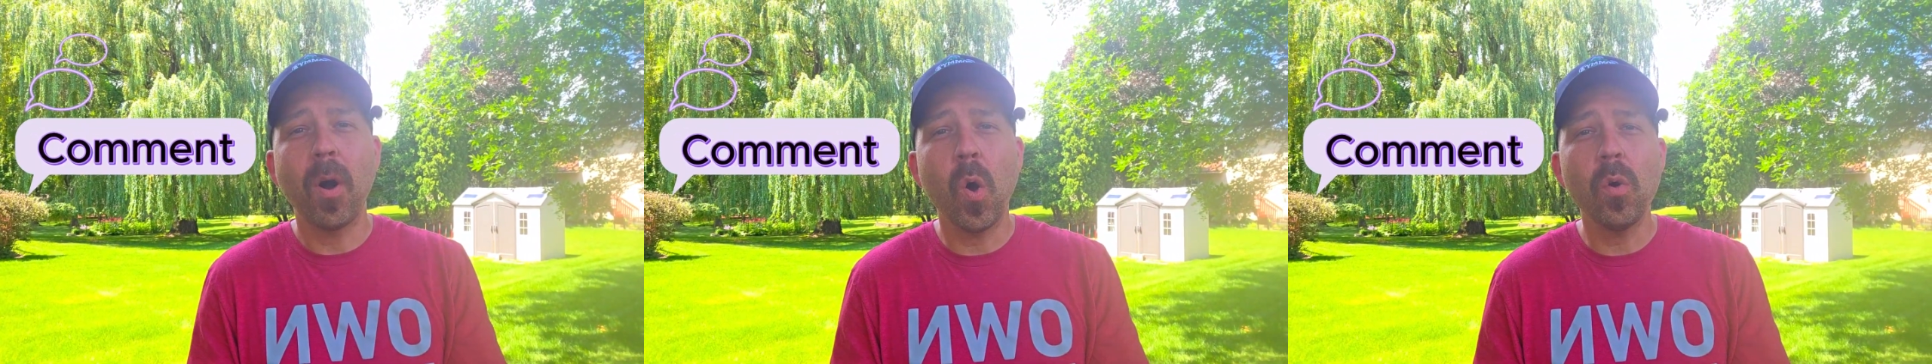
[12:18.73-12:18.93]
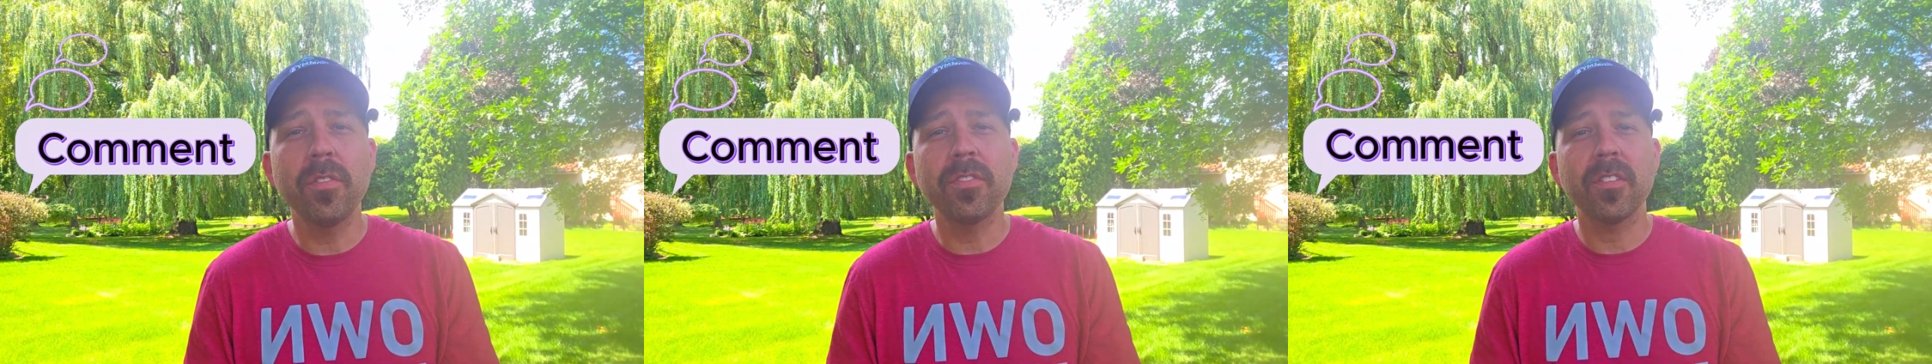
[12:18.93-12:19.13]

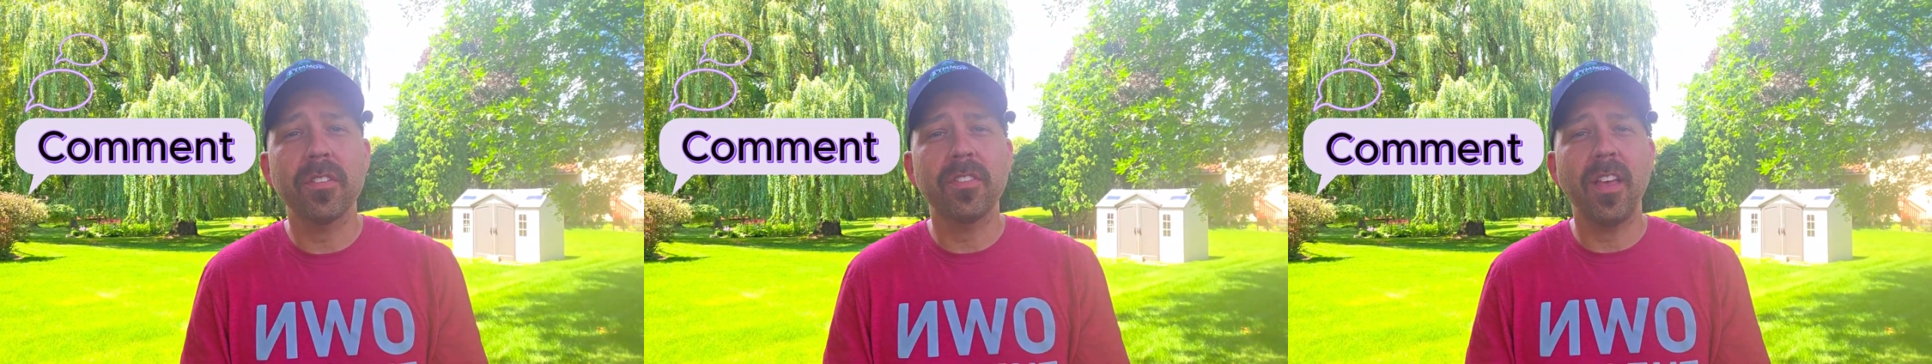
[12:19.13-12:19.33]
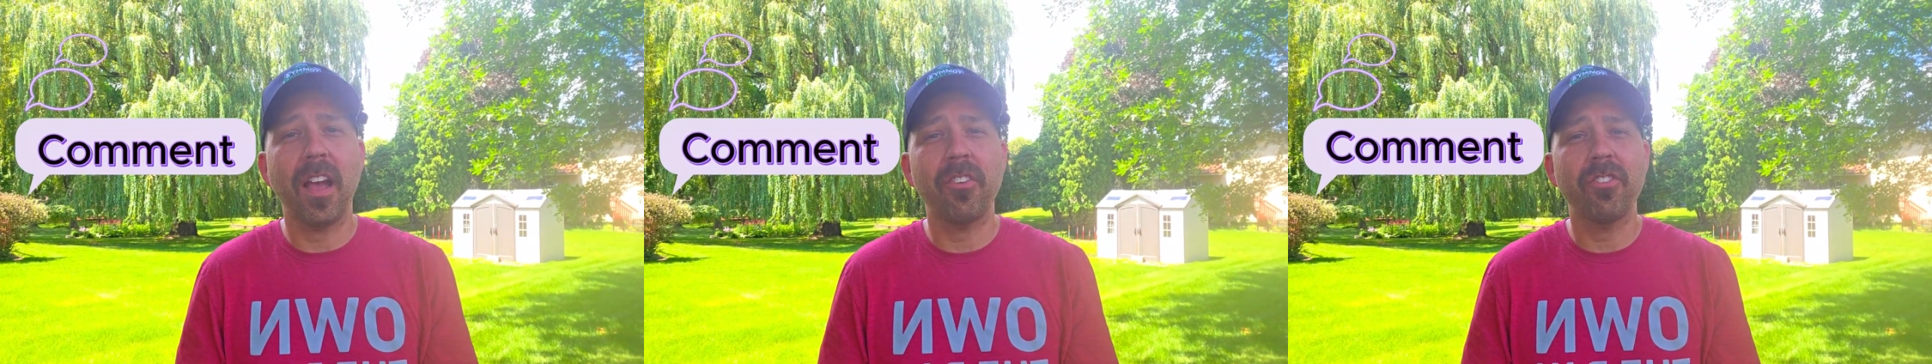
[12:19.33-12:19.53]
post
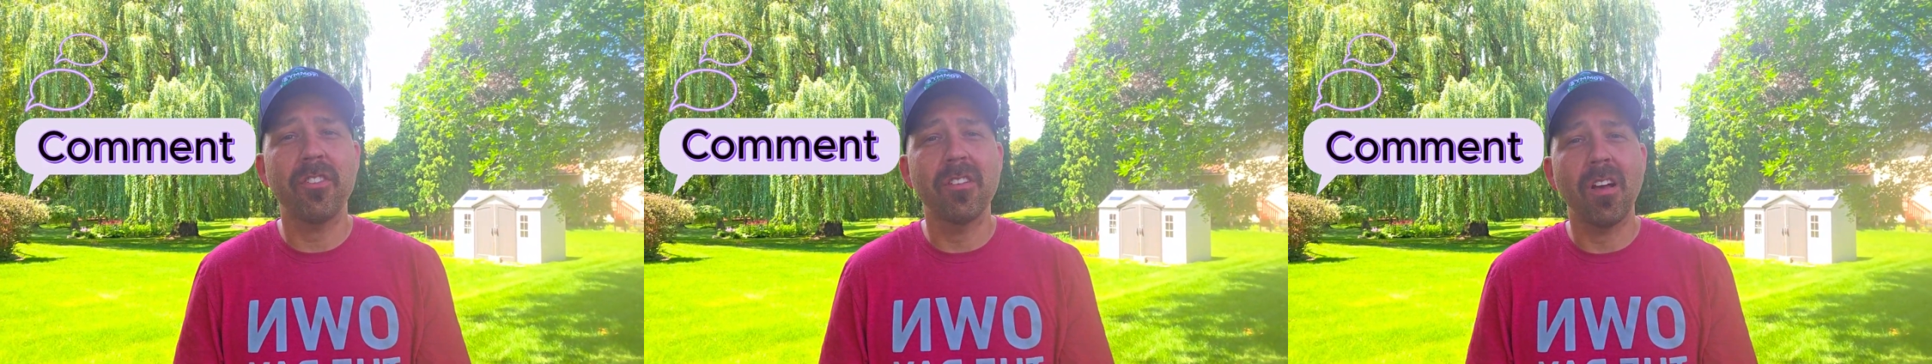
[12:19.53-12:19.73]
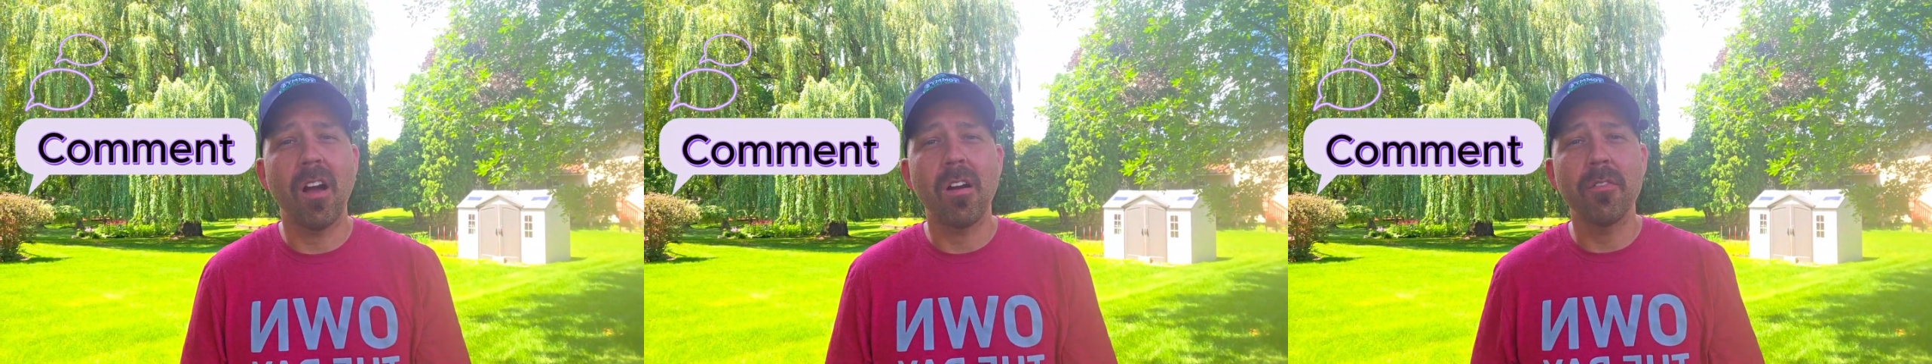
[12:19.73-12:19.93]

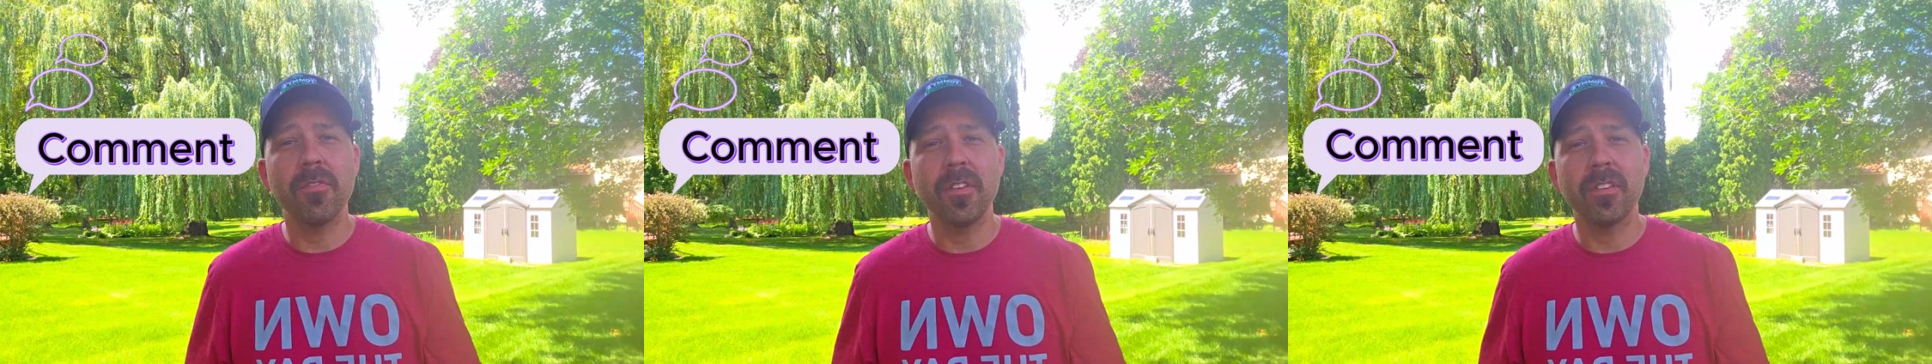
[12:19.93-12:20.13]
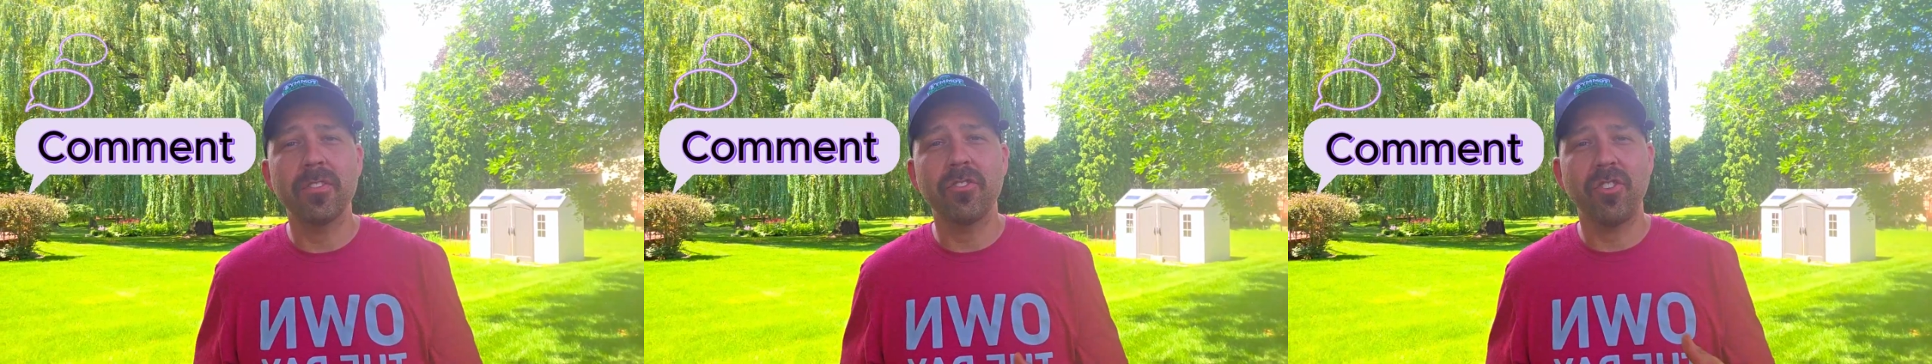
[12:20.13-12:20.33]
section of
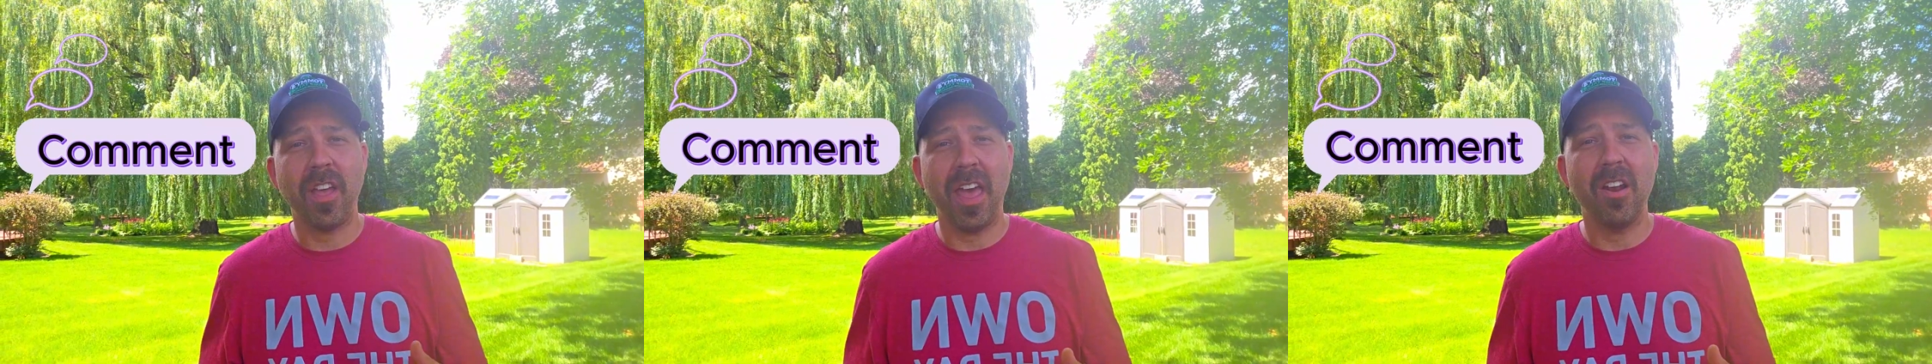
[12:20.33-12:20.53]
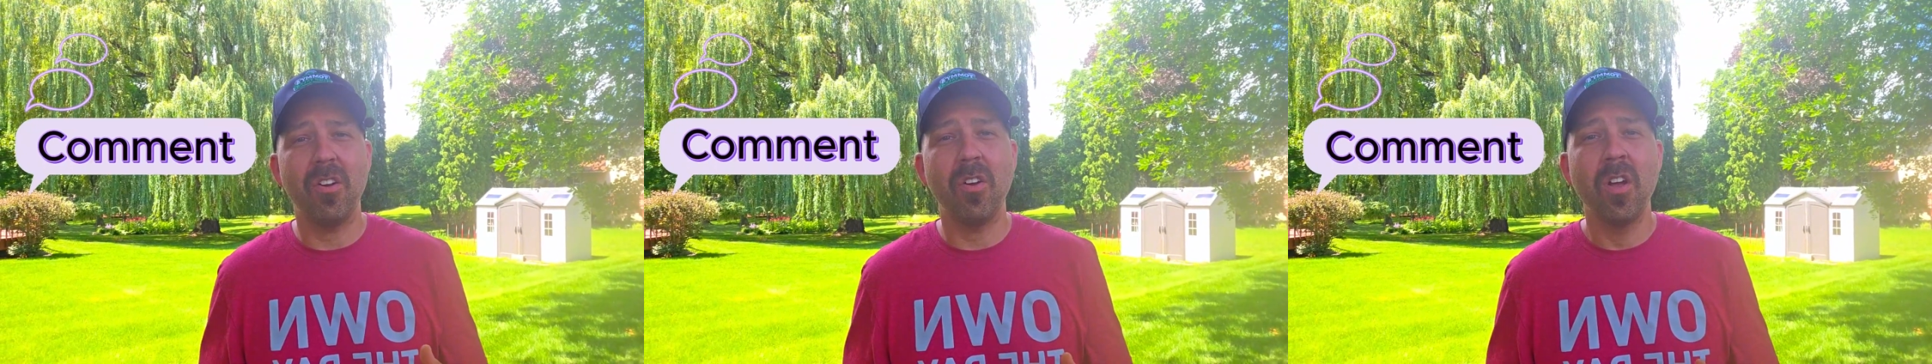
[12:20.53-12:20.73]
this
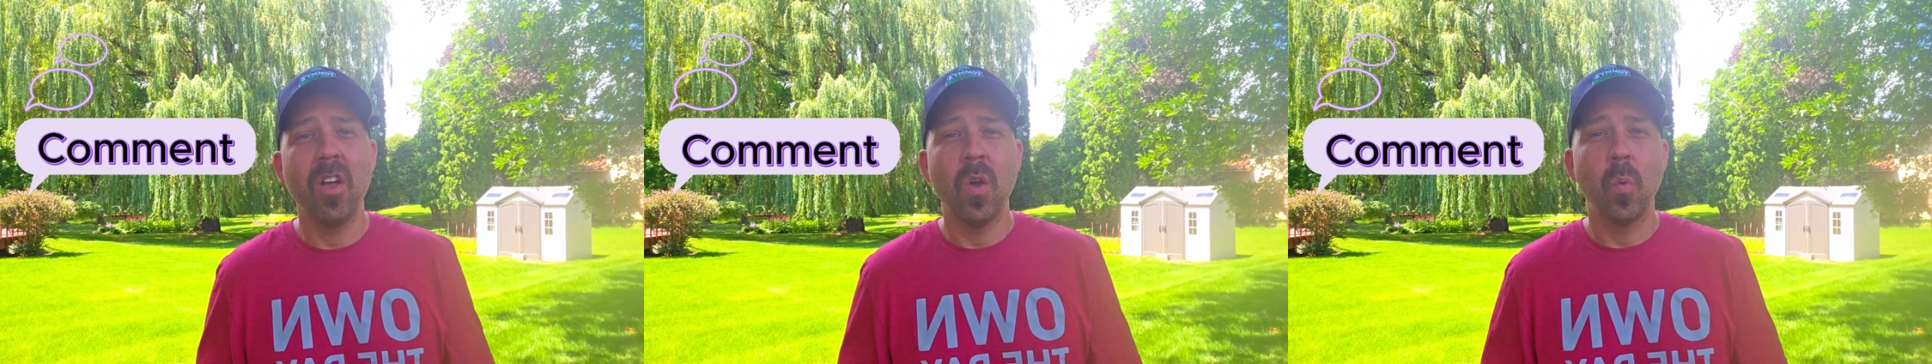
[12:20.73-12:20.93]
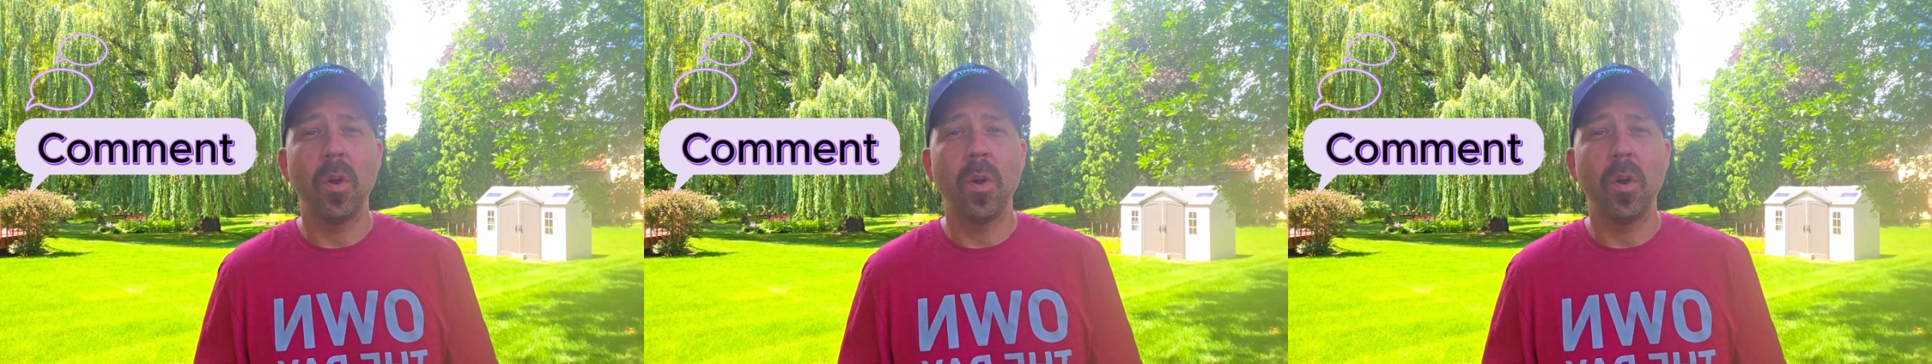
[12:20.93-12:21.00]
channel